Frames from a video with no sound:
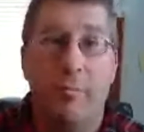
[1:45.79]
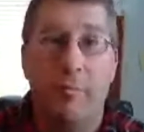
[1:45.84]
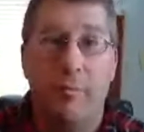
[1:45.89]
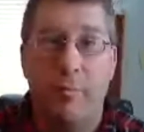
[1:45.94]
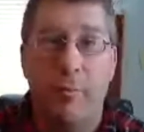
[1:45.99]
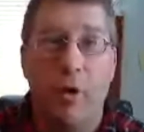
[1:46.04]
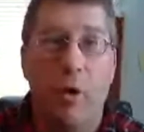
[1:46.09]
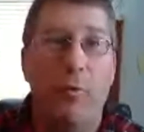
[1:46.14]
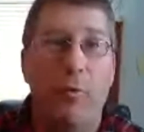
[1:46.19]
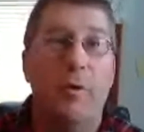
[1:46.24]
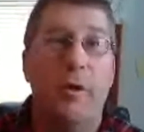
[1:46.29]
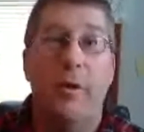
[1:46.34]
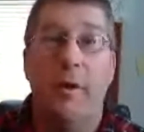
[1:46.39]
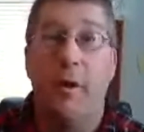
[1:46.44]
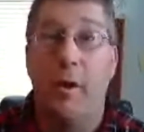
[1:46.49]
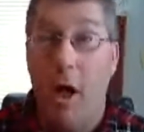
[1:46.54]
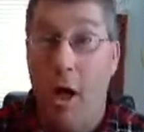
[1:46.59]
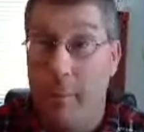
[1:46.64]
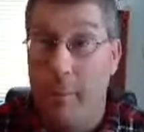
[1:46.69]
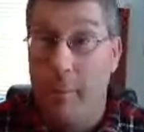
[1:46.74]
hopefully the
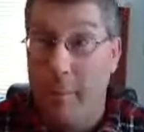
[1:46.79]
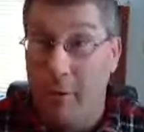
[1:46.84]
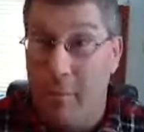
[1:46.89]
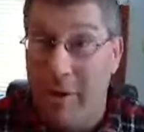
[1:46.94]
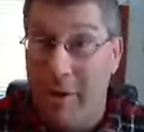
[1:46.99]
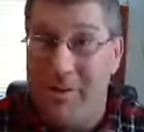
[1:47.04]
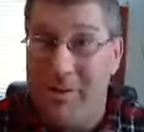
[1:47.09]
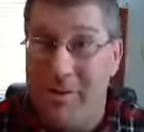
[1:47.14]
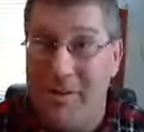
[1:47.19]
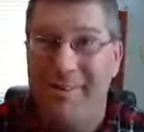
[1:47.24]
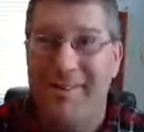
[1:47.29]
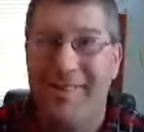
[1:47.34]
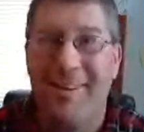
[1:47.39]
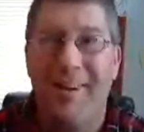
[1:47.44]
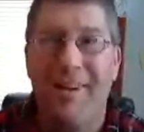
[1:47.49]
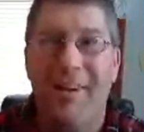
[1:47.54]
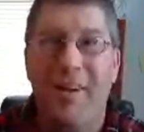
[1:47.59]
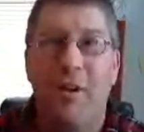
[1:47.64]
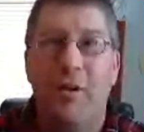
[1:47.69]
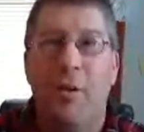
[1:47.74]
common questions
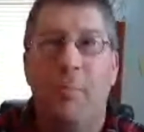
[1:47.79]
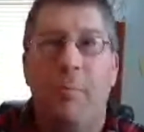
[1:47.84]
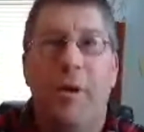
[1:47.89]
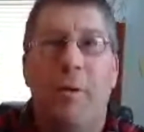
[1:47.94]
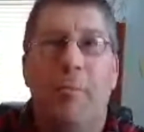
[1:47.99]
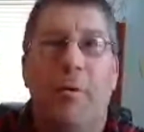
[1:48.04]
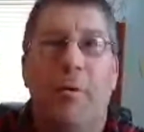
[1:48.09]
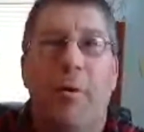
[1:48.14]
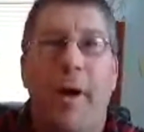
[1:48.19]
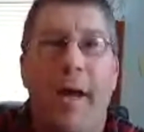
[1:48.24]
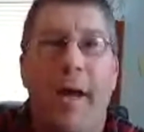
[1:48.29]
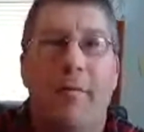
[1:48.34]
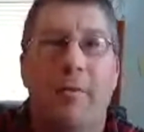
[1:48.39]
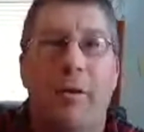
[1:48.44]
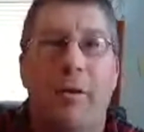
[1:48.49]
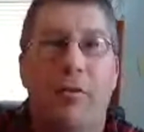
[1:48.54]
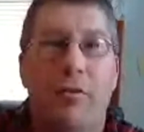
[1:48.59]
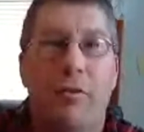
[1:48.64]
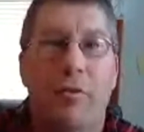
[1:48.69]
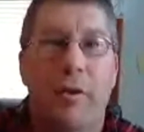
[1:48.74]
that people have
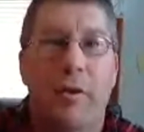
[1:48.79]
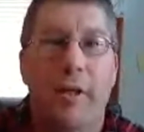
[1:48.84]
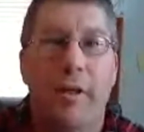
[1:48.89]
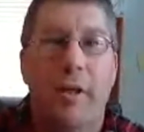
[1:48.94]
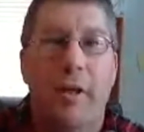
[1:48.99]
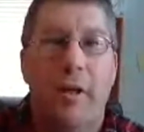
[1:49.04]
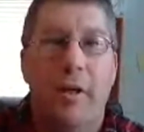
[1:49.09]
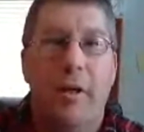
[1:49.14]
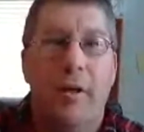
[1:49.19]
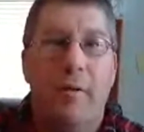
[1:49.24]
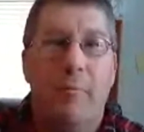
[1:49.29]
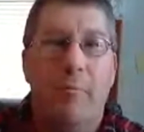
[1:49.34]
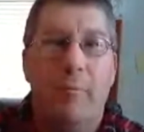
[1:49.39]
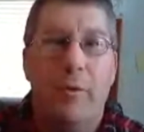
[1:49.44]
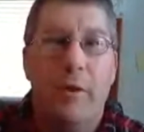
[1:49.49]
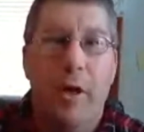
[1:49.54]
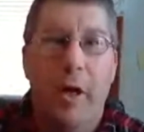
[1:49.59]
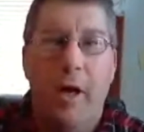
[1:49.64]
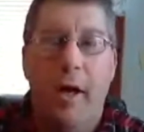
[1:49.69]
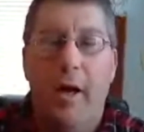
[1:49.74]
concerning
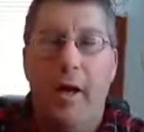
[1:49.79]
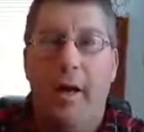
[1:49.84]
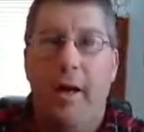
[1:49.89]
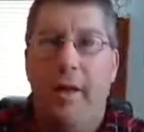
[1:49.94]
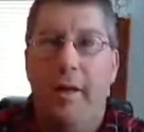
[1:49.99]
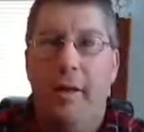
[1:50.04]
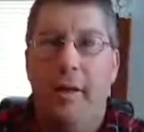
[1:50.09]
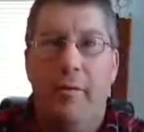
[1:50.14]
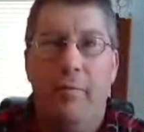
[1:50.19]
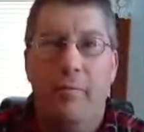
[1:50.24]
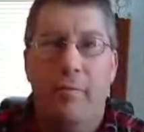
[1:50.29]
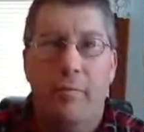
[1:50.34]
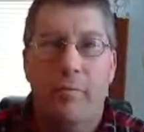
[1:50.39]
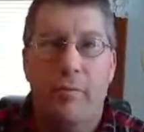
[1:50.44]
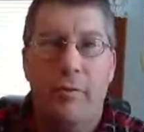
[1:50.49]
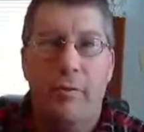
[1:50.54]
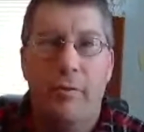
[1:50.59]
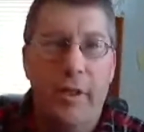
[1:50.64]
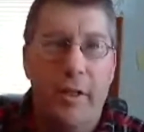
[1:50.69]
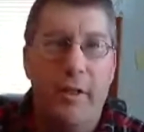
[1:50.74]
God and
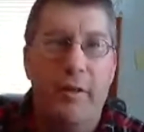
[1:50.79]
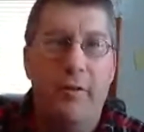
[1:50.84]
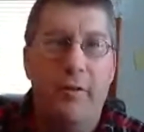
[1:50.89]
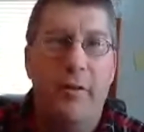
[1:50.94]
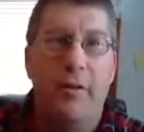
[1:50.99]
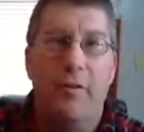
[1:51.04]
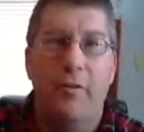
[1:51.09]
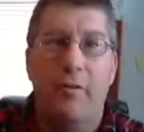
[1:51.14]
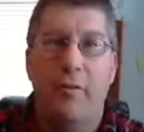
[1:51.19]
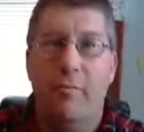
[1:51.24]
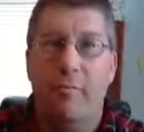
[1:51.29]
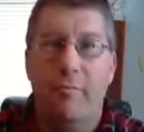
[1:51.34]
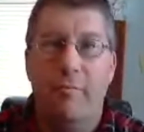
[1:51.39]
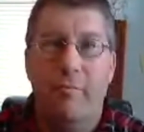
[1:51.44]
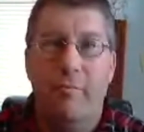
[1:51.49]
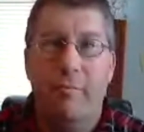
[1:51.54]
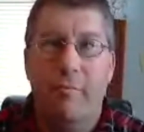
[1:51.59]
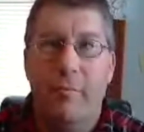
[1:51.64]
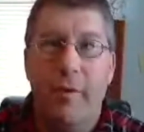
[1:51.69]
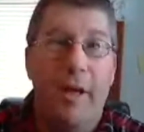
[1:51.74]
Jesus and
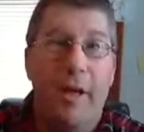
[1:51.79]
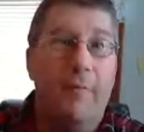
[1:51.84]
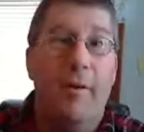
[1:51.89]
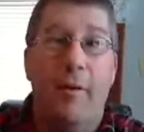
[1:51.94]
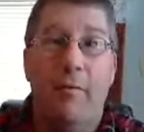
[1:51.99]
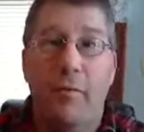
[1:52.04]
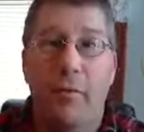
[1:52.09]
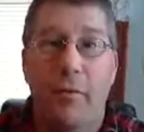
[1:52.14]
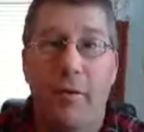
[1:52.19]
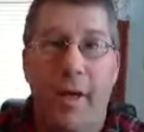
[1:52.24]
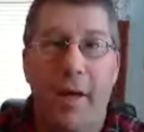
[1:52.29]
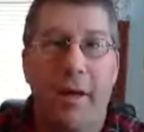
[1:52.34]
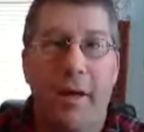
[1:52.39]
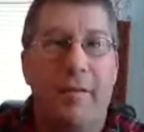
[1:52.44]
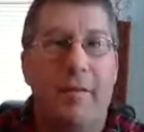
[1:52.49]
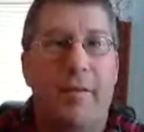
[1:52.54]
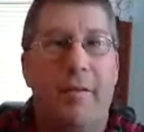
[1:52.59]
life after death.